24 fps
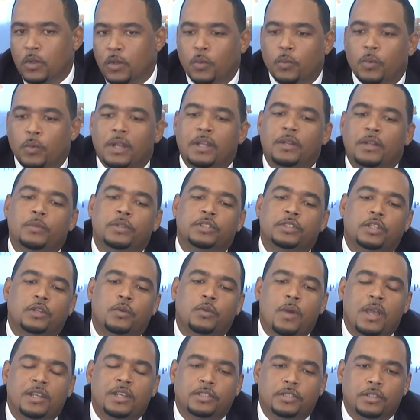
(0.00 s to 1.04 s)
Well, it was a
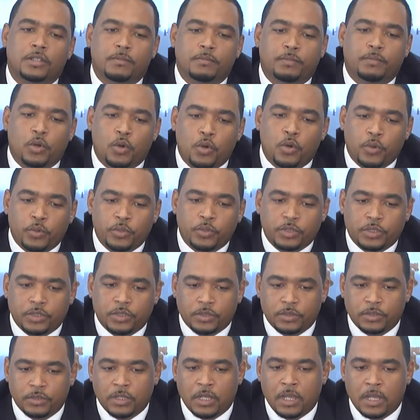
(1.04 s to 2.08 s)
question posed
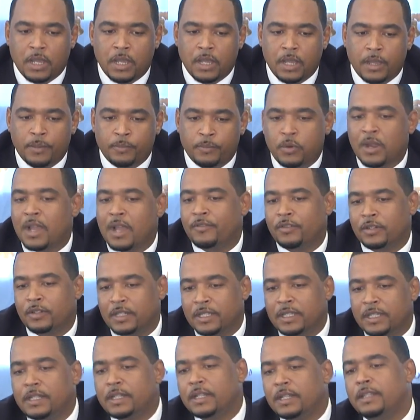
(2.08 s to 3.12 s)

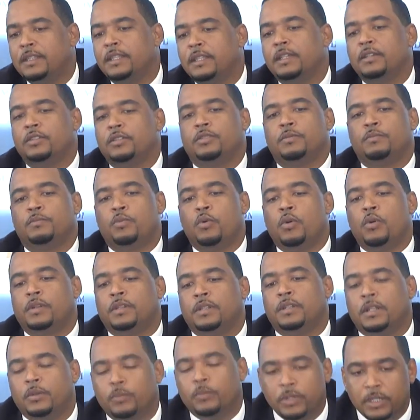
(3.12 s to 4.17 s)
privately, and I think it's
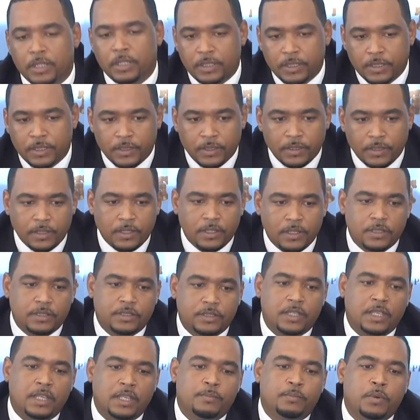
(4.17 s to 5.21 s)
important that we
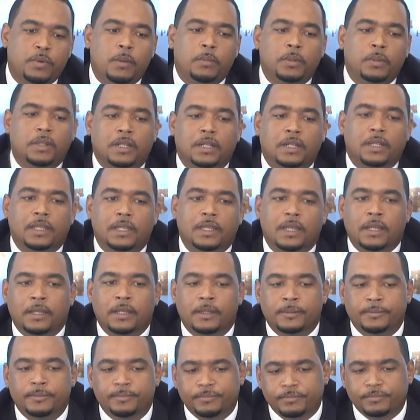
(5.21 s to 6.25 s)
say it publicly.
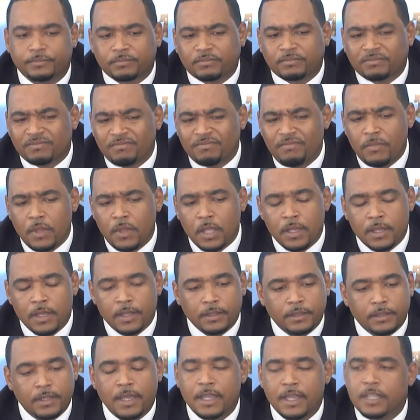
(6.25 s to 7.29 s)

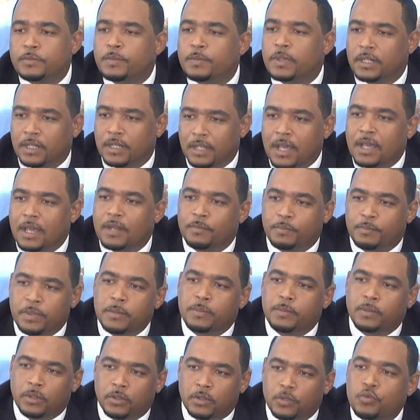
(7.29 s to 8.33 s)
There has been a lot of
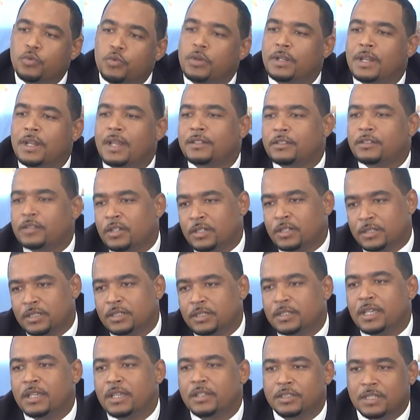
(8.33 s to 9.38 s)
people who are not Turks
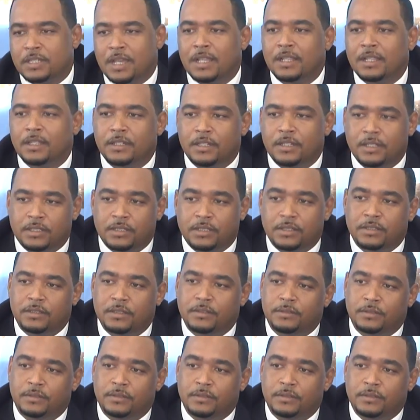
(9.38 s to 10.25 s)
and Caicos Islanders